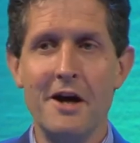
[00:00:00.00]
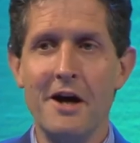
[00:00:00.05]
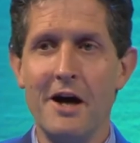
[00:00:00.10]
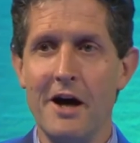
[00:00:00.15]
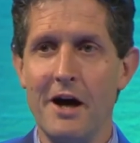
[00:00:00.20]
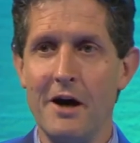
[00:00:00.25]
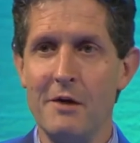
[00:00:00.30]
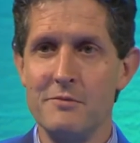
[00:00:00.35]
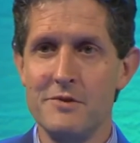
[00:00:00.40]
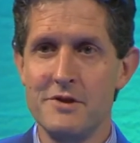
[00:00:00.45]

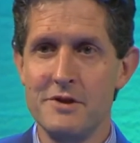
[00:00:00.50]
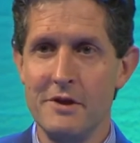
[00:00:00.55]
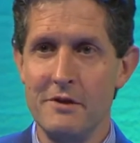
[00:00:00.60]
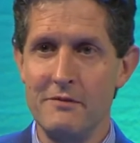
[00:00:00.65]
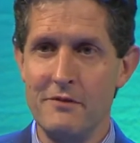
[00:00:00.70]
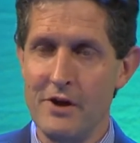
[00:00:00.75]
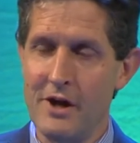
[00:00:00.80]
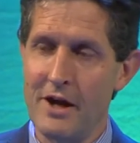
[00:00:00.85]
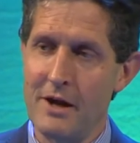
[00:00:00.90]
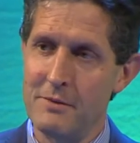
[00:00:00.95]
so I'm
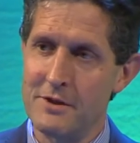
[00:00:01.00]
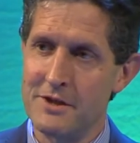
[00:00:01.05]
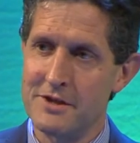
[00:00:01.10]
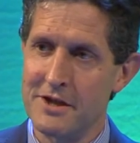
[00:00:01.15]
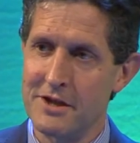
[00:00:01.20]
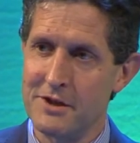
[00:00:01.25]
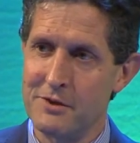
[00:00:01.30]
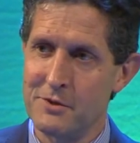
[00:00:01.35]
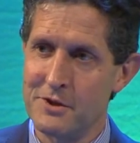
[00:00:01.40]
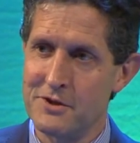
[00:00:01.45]
very happy to
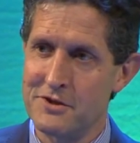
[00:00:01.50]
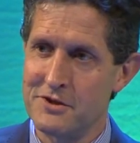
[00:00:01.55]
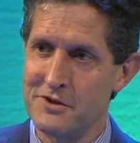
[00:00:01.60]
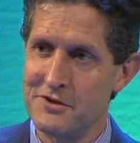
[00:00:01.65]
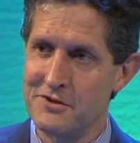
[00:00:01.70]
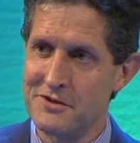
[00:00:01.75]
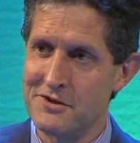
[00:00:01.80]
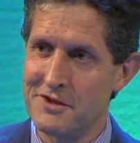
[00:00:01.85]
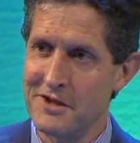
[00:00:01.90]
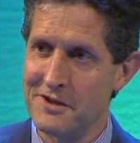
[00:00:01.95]
take
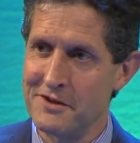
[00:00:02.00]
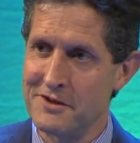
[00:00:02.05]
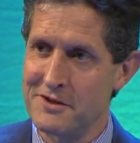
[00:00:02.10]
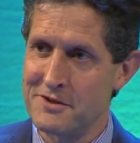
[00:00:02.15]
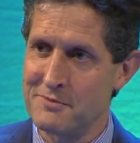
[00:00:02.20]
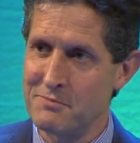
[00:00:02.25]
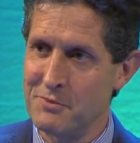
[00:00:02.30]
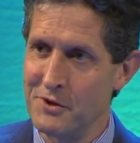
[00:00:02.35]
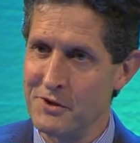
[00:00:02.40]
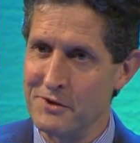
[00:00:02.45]
questions at this
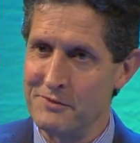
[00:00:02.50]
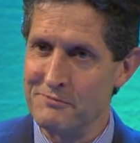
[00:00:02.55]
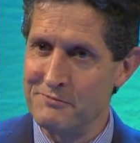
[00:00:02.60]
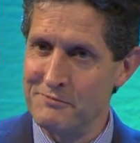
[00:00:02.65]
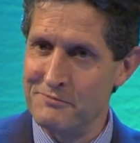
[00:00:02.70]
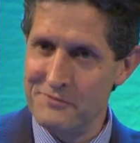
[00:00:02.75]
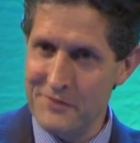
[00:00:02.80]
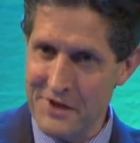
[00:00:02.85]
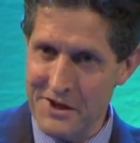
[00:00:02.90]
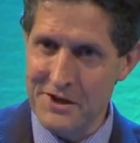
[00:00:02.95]
point.
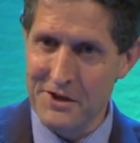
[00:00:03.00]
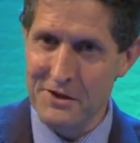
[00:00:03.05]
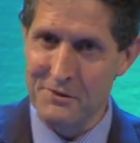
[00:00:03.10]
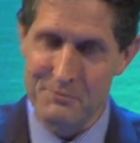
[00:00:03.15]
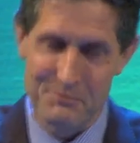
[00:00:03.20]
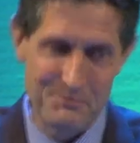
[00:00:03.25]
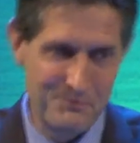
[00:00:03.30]
Thank you.